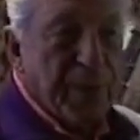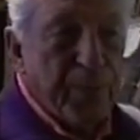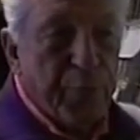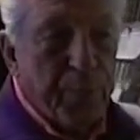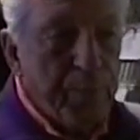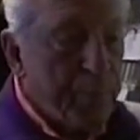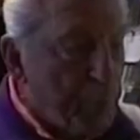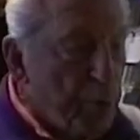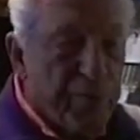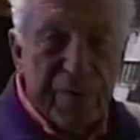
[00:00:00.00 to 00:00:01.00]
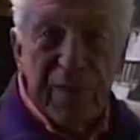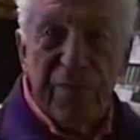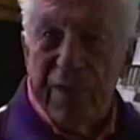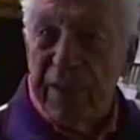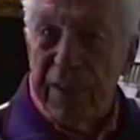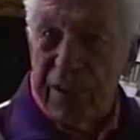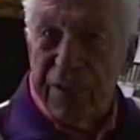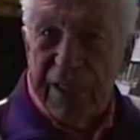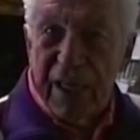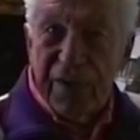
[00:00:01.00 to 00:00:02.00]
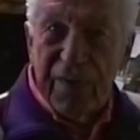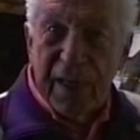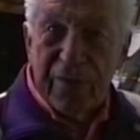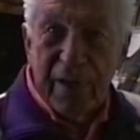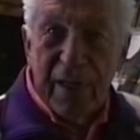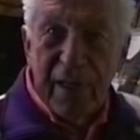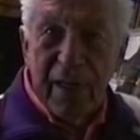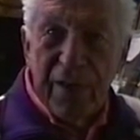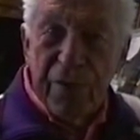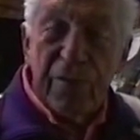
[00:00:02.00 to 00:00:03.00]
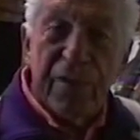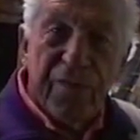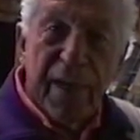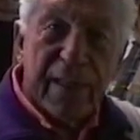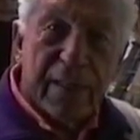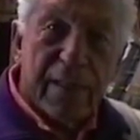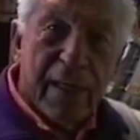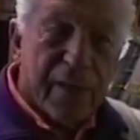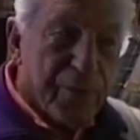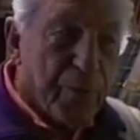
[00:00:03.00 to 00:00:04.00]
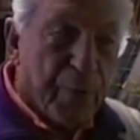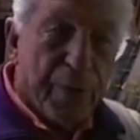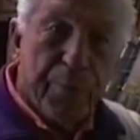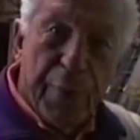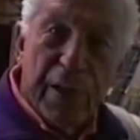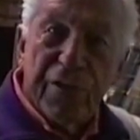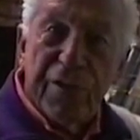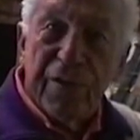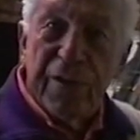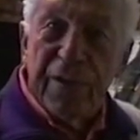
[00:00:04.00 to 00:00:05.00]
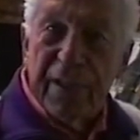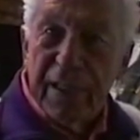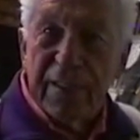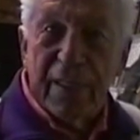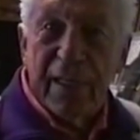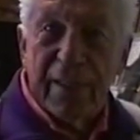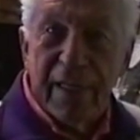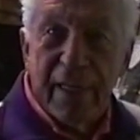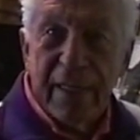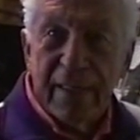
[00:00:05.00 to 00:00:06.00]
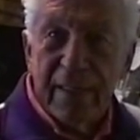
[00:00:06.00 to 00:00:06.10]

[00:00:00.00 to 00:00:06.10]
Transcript: been proven very unsatisfactory due to the fact that a lot of them have been punctured and things like that.